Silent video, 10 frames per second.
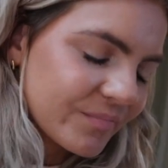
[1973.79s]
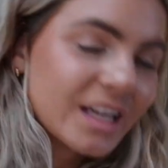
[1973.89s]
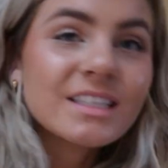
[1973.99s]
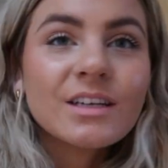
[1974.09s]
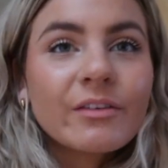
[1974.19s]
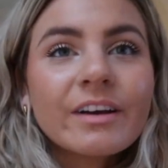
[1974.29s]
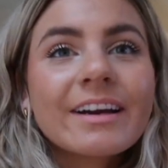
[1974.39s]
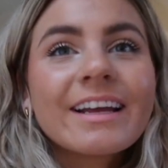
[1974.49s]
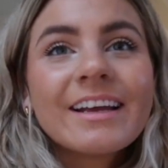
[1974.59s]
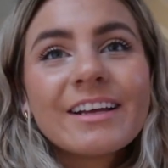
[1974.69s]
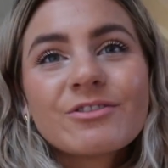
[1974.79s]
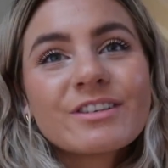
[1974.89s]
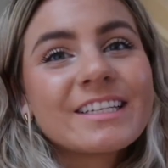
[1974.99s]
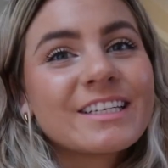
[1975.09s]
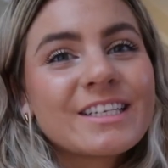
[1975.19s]
it's not very
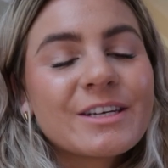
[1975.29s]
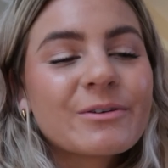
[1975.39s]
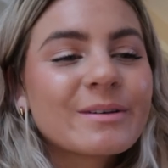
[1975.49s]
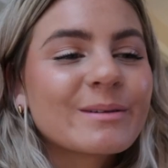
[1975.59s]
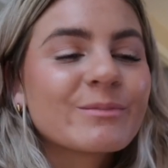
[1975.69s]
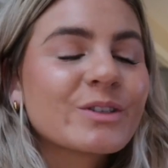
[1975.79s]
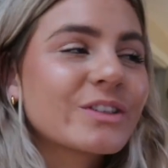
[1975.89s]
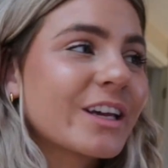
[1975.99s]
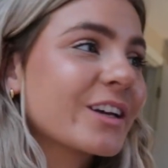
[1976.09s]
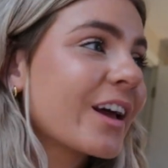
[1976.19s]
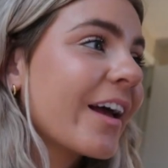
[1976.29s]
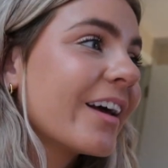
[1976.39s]
interesting to you because I'm just like